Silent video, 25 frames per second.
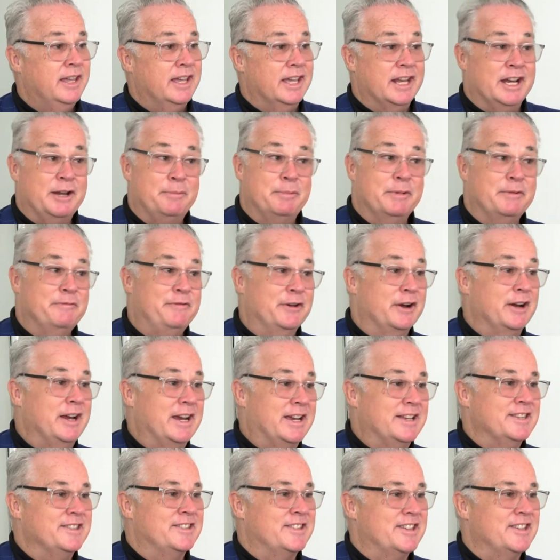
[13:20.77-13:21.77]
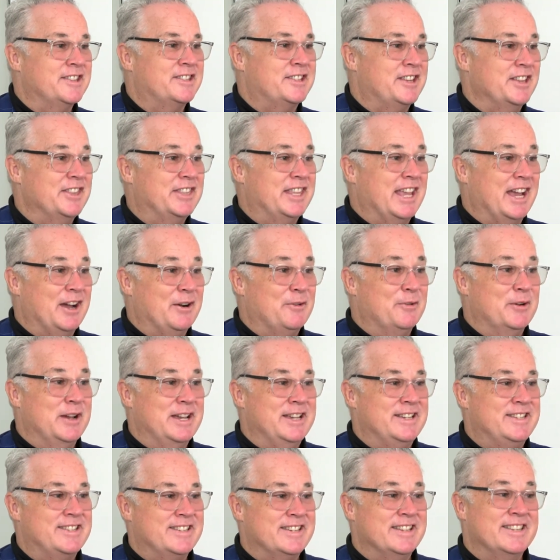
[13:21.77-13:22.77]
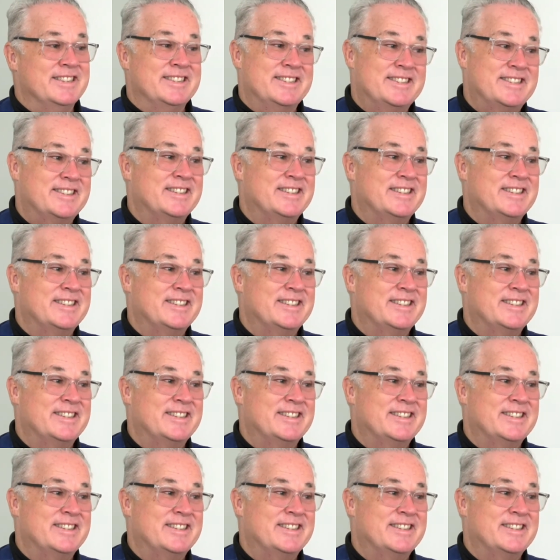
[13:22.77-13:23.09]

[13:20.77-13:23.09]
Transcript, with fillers: And I've been very consistent that way since